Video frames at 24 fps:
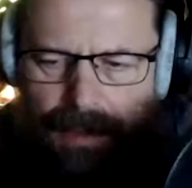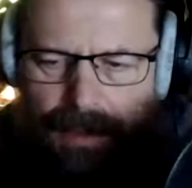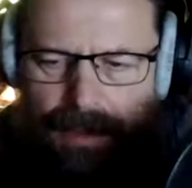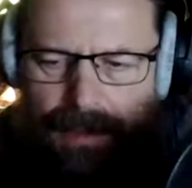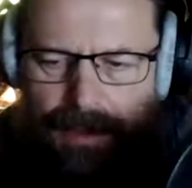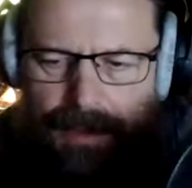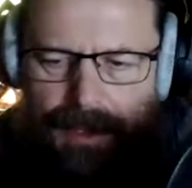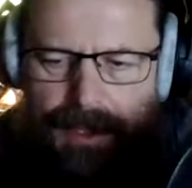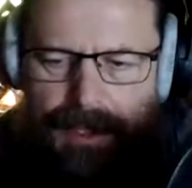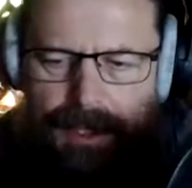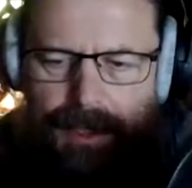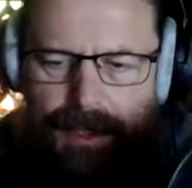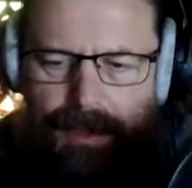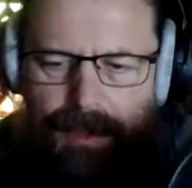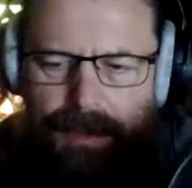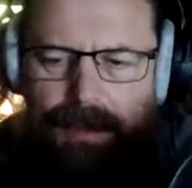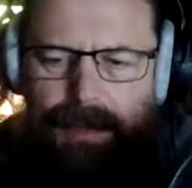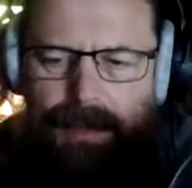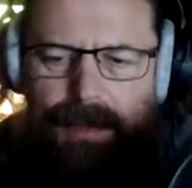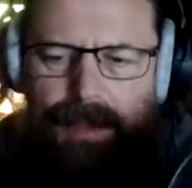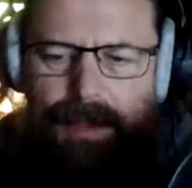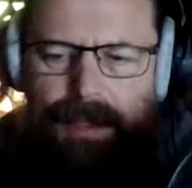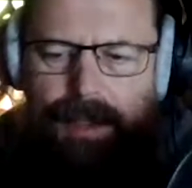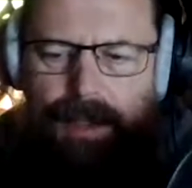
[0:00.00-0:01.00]
So
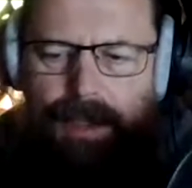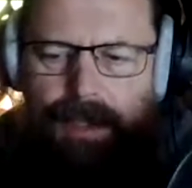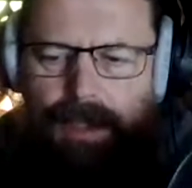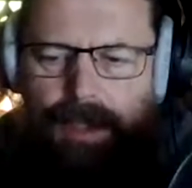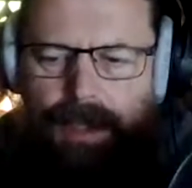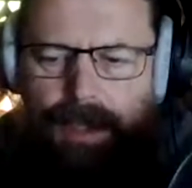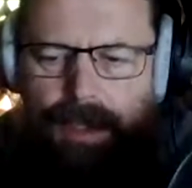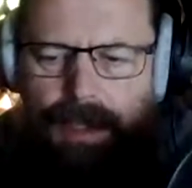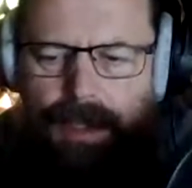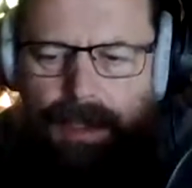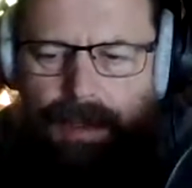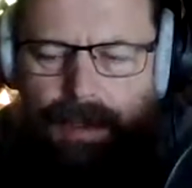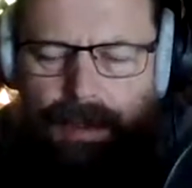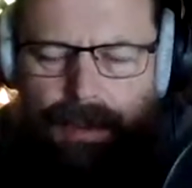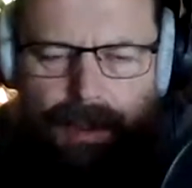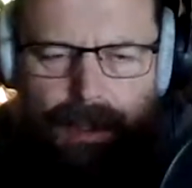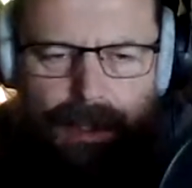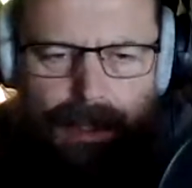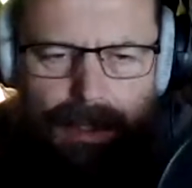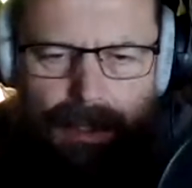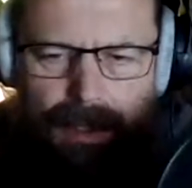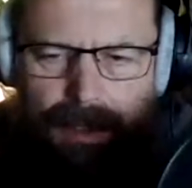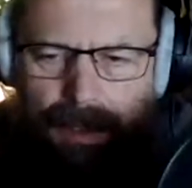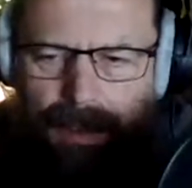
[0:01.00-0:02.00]

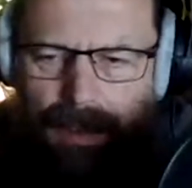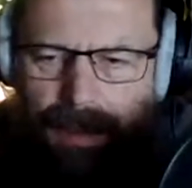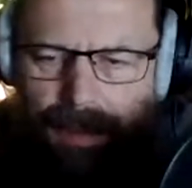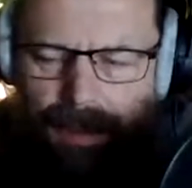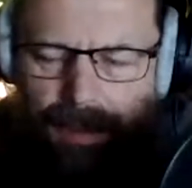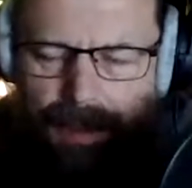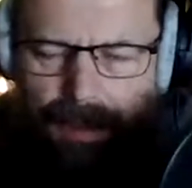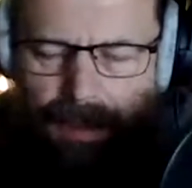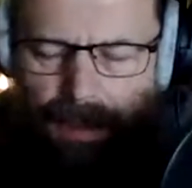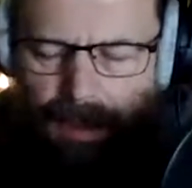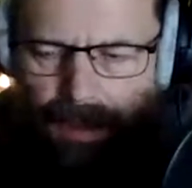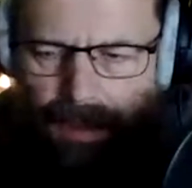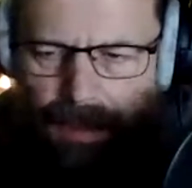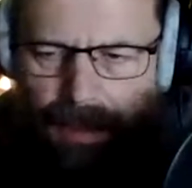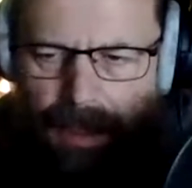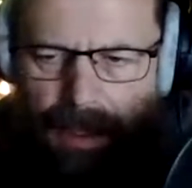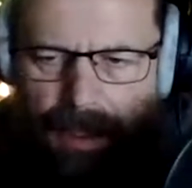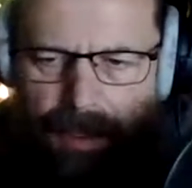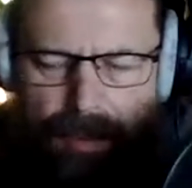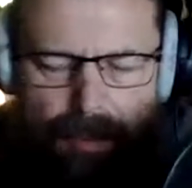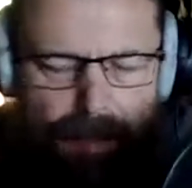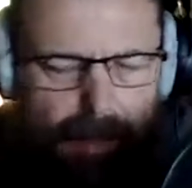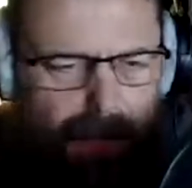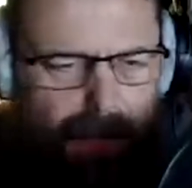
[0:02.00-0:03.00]
okay,
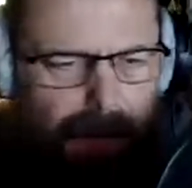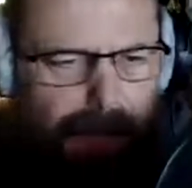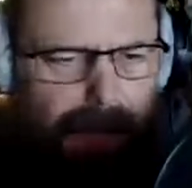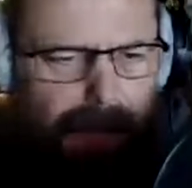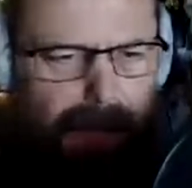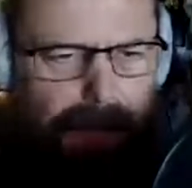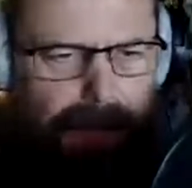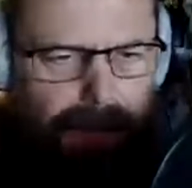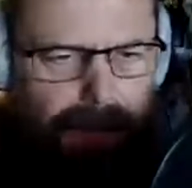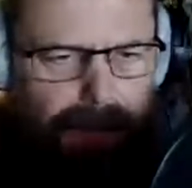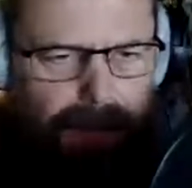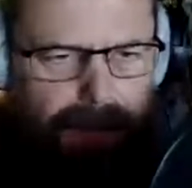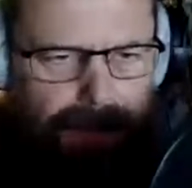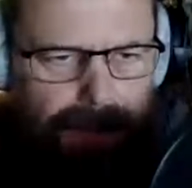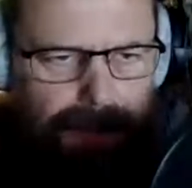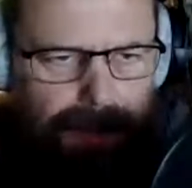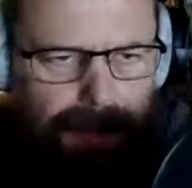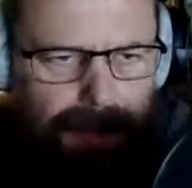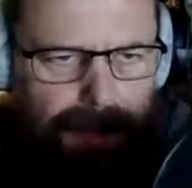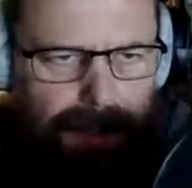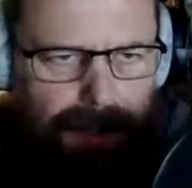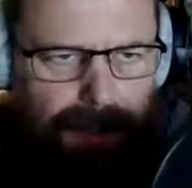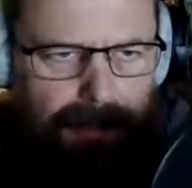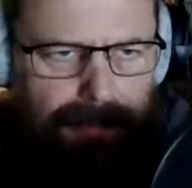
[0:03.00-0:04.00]
now people are
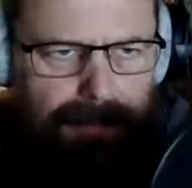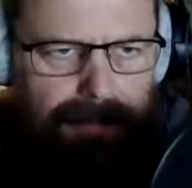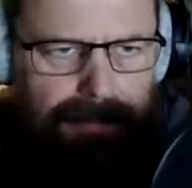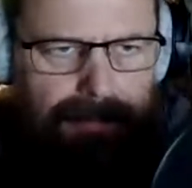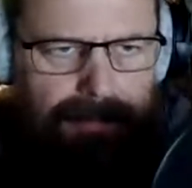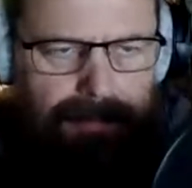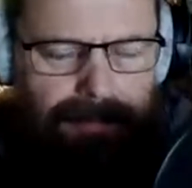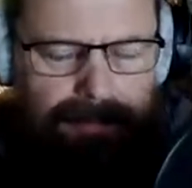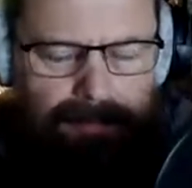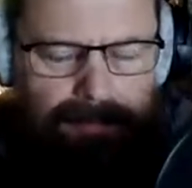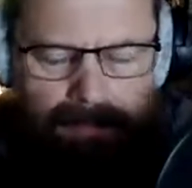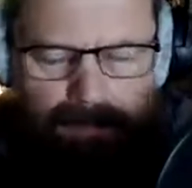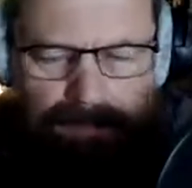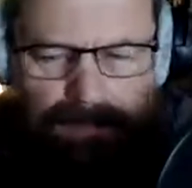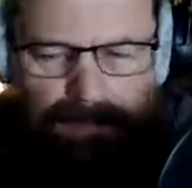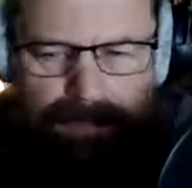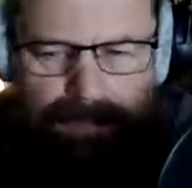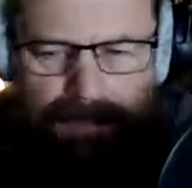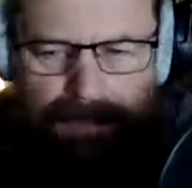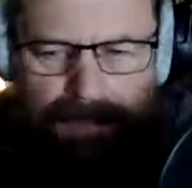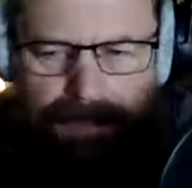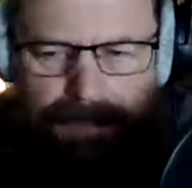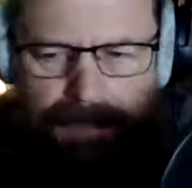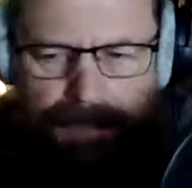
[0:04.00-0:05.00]
joining.
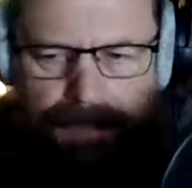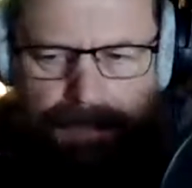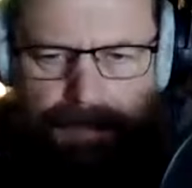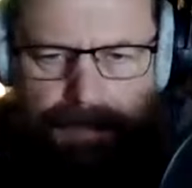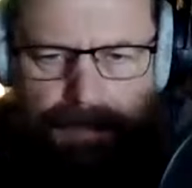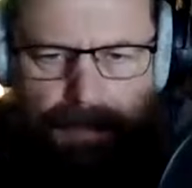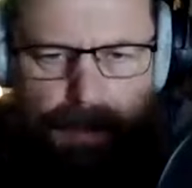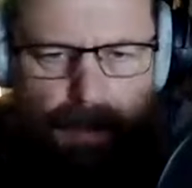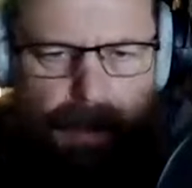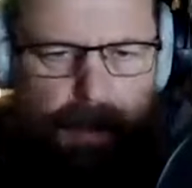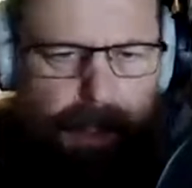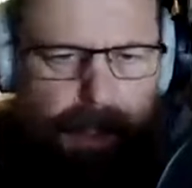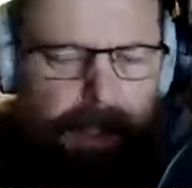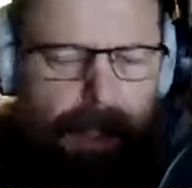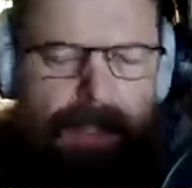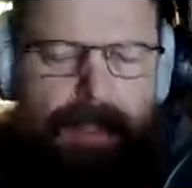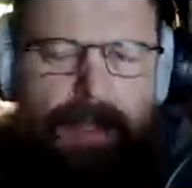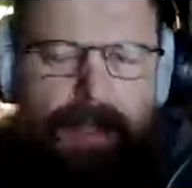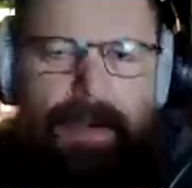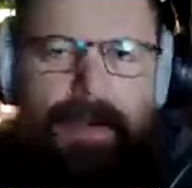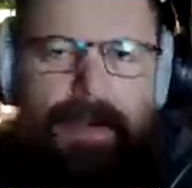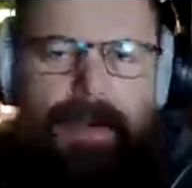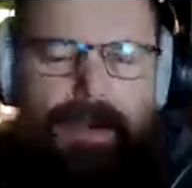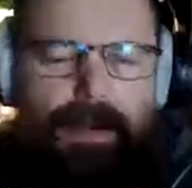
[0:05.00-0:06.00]
We are
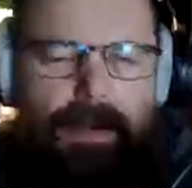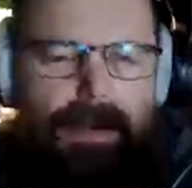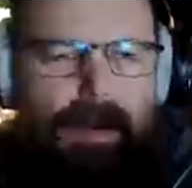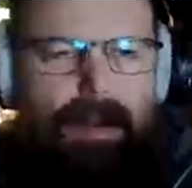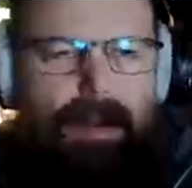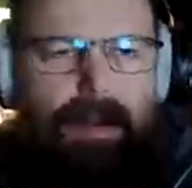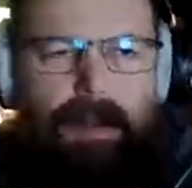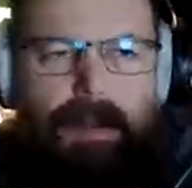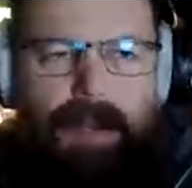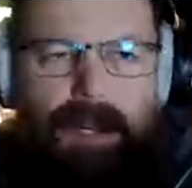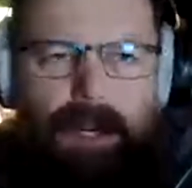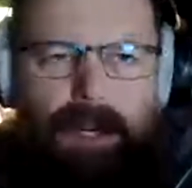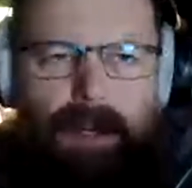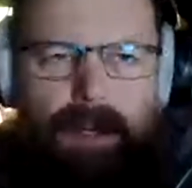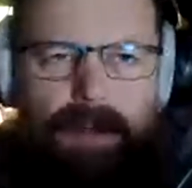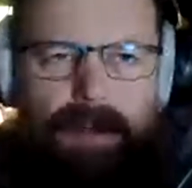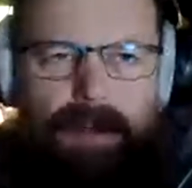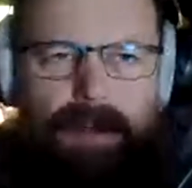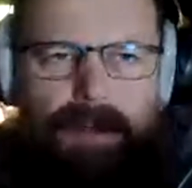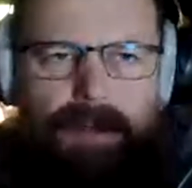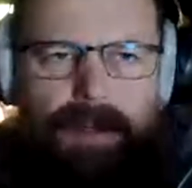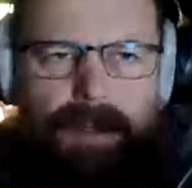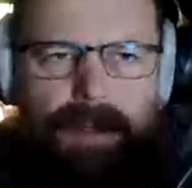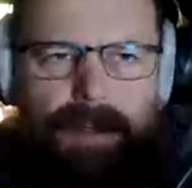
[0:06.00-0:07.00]
going to talk
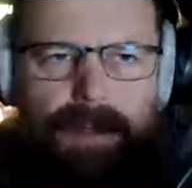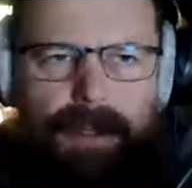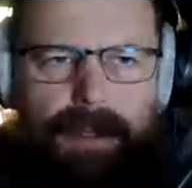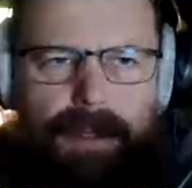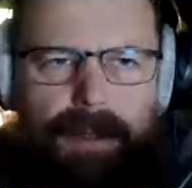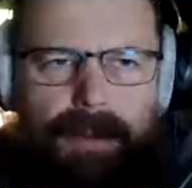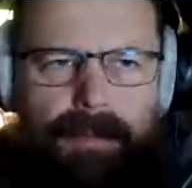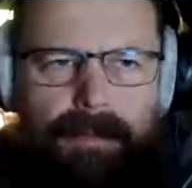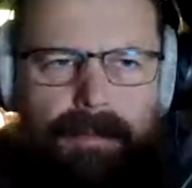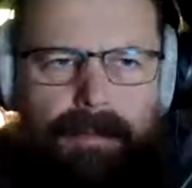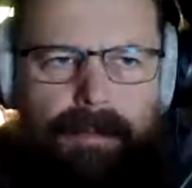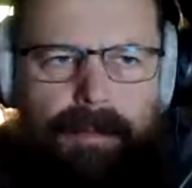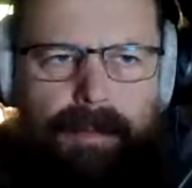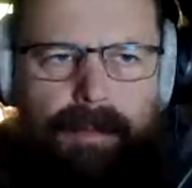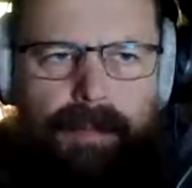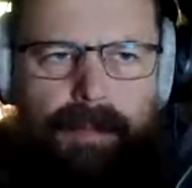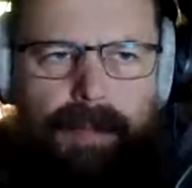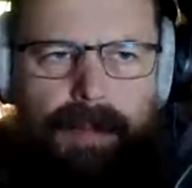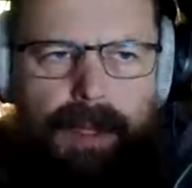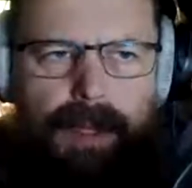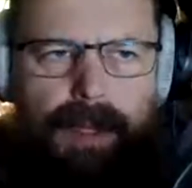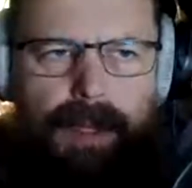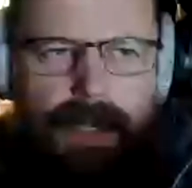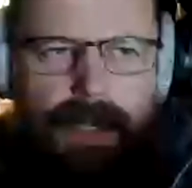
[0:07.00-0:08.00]
about
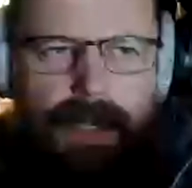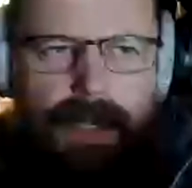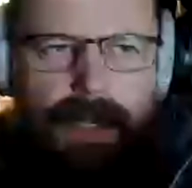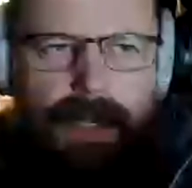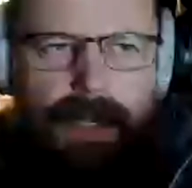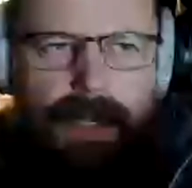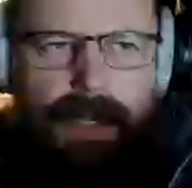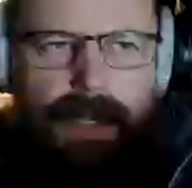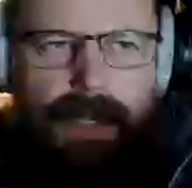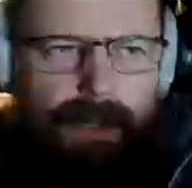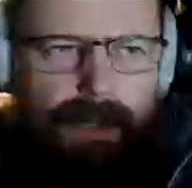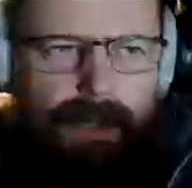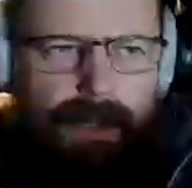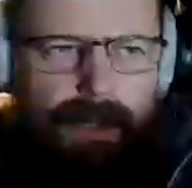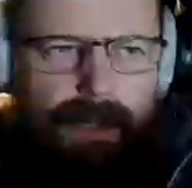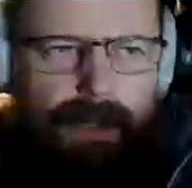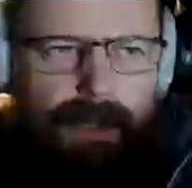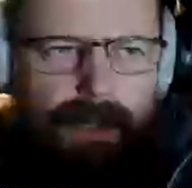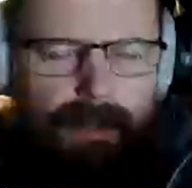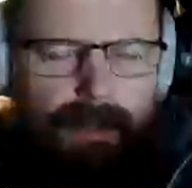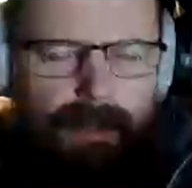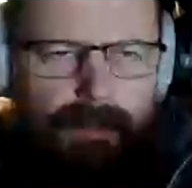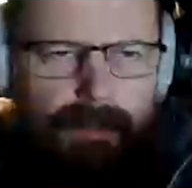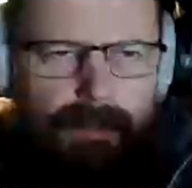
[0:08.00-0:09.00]
wealth,
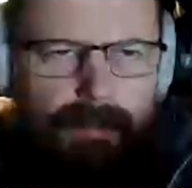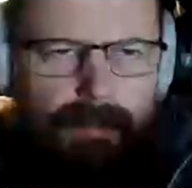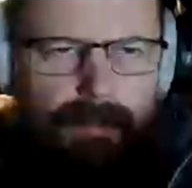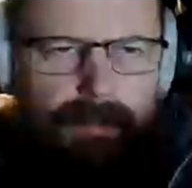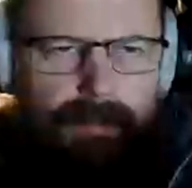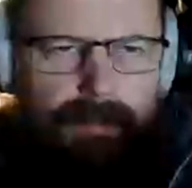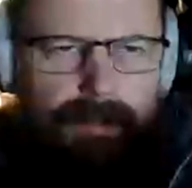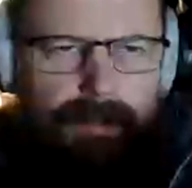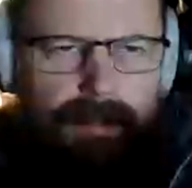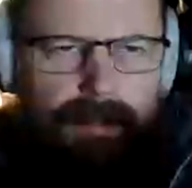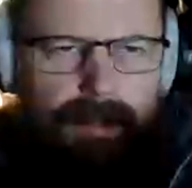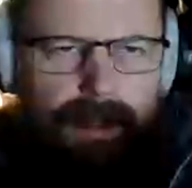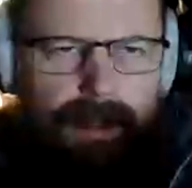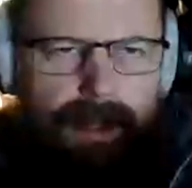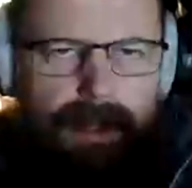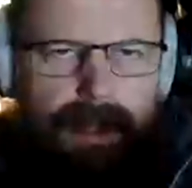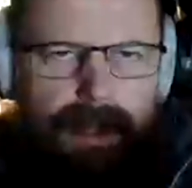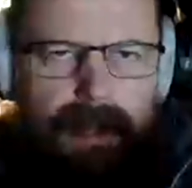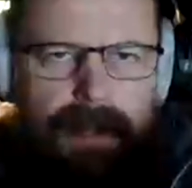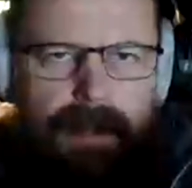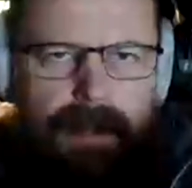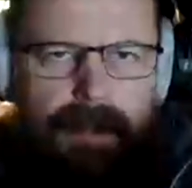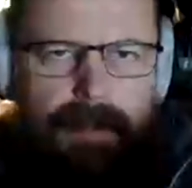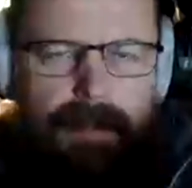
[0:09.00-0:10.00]

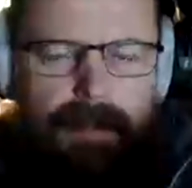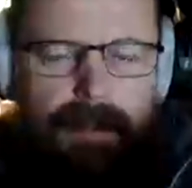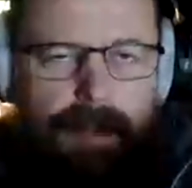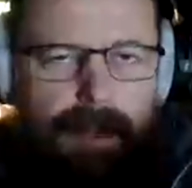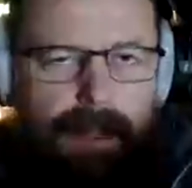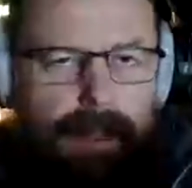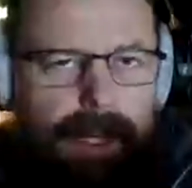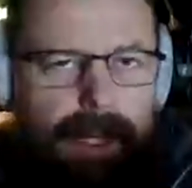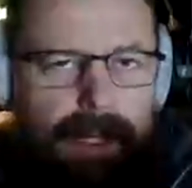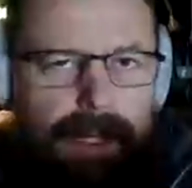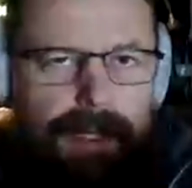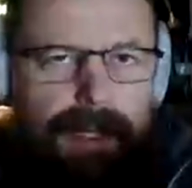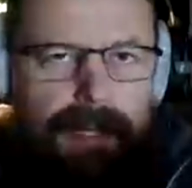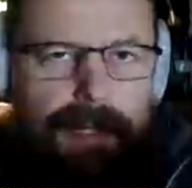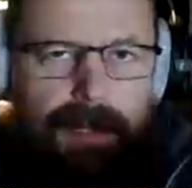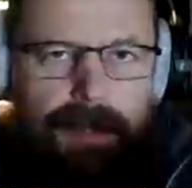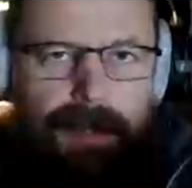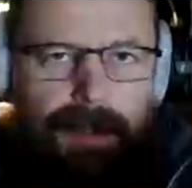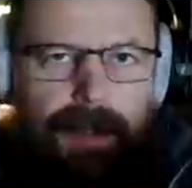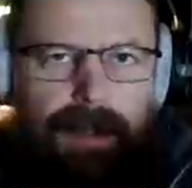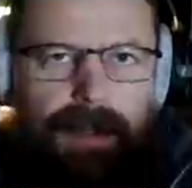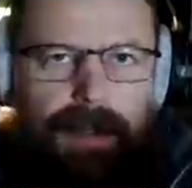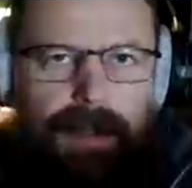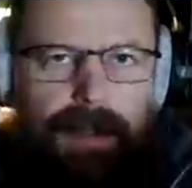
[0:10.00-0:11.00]

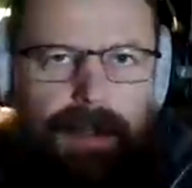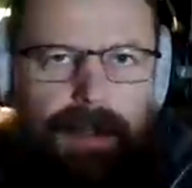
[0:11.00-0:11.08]
financial,